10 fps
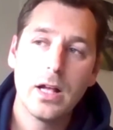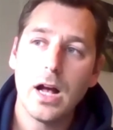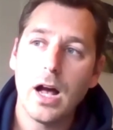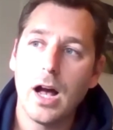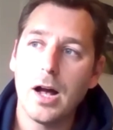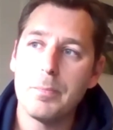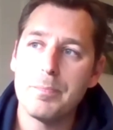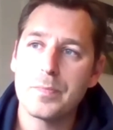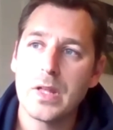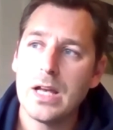
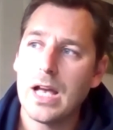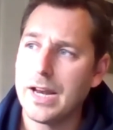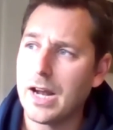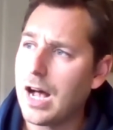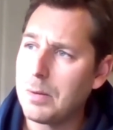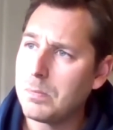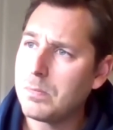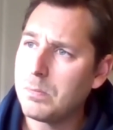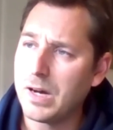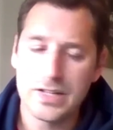And
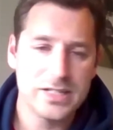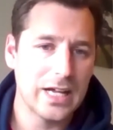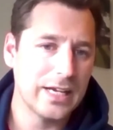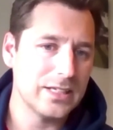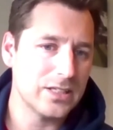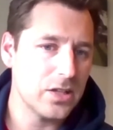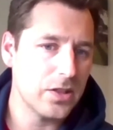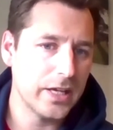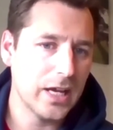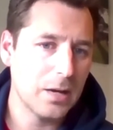my understanding is that
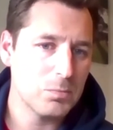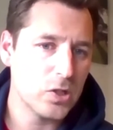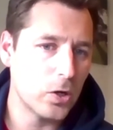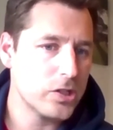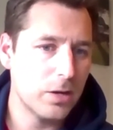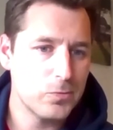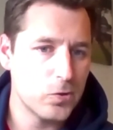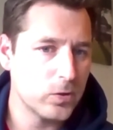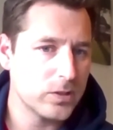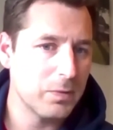the Scottish Cup
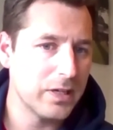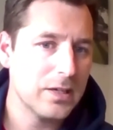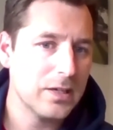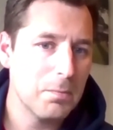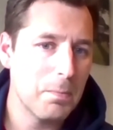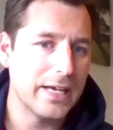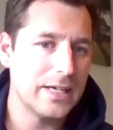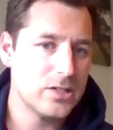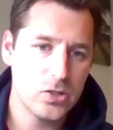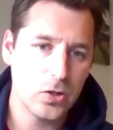draw is going to be
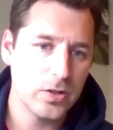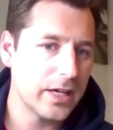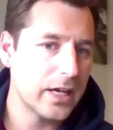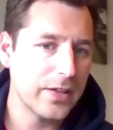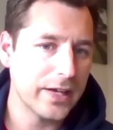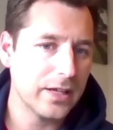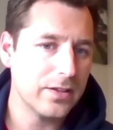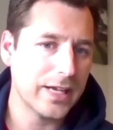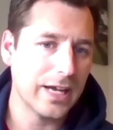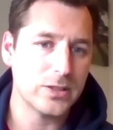made during
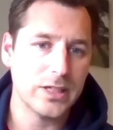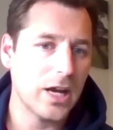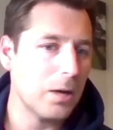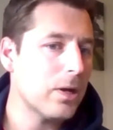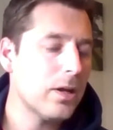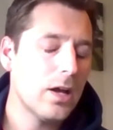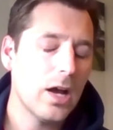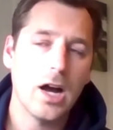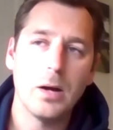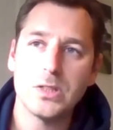the Celtic Cup.
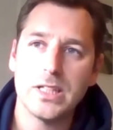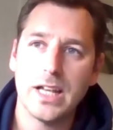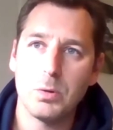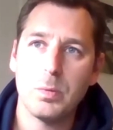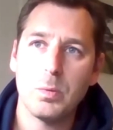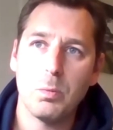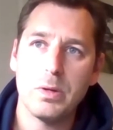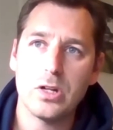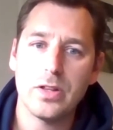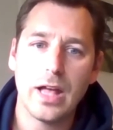So we'll
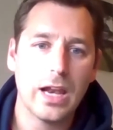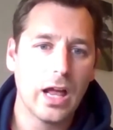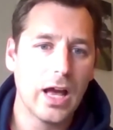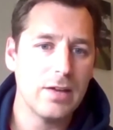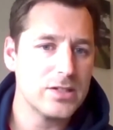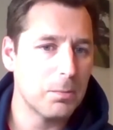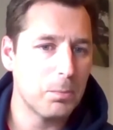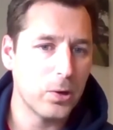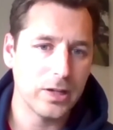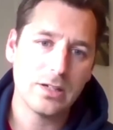be doing that live at some
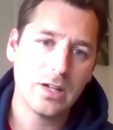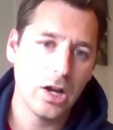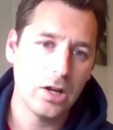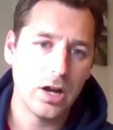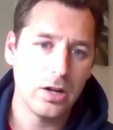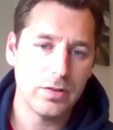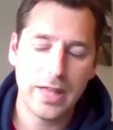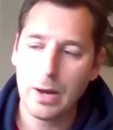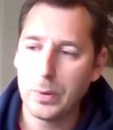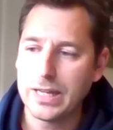point over
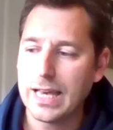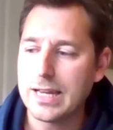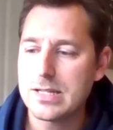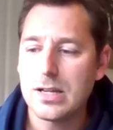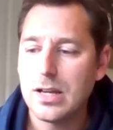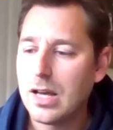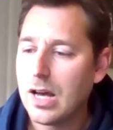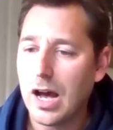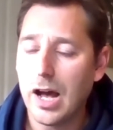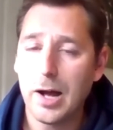that weekend.
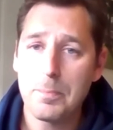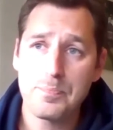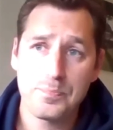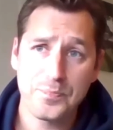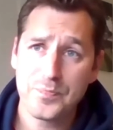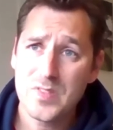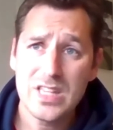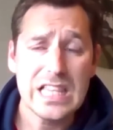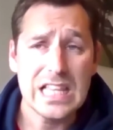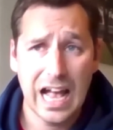
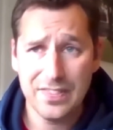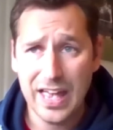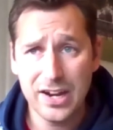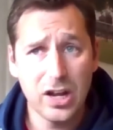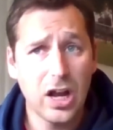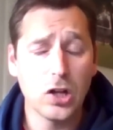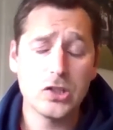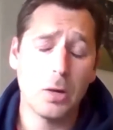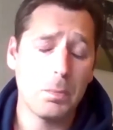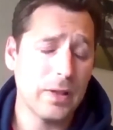And then on
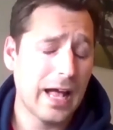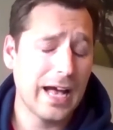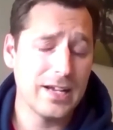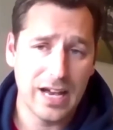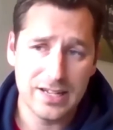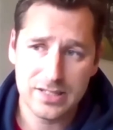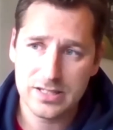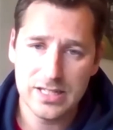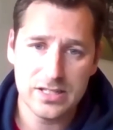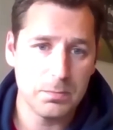top of that, as the
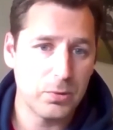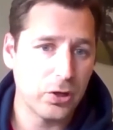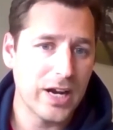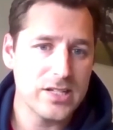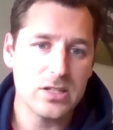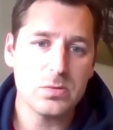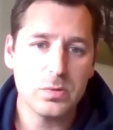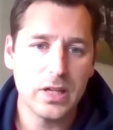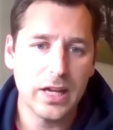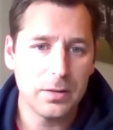season progresses,
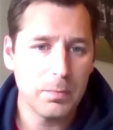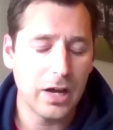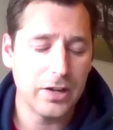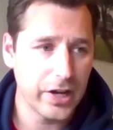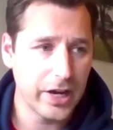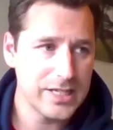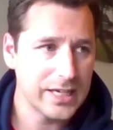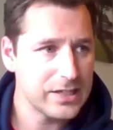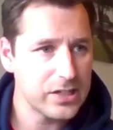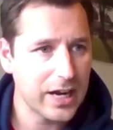the
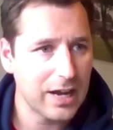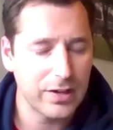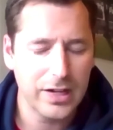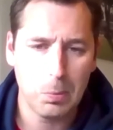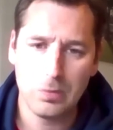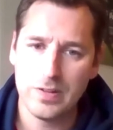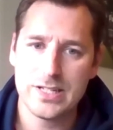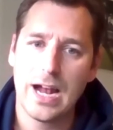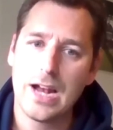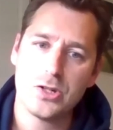under-19s are going to have a couple of
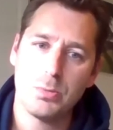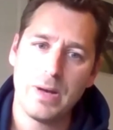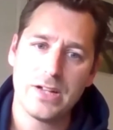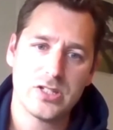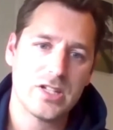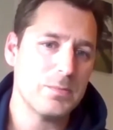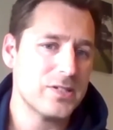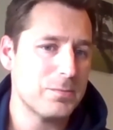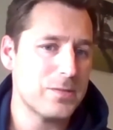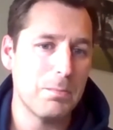international matches come
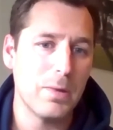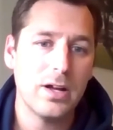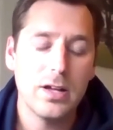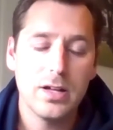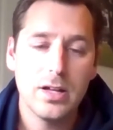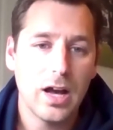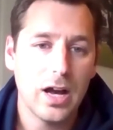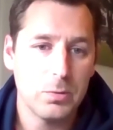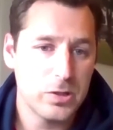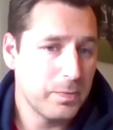September,
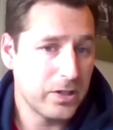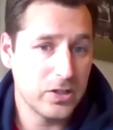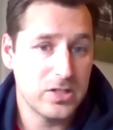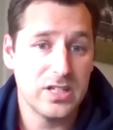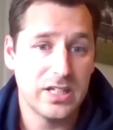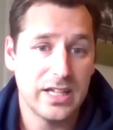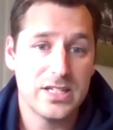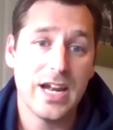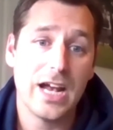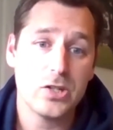which will be good to see the
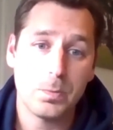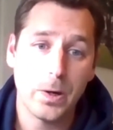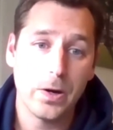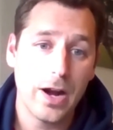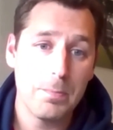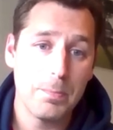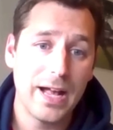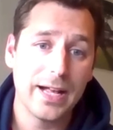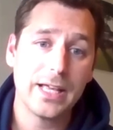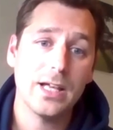international program back.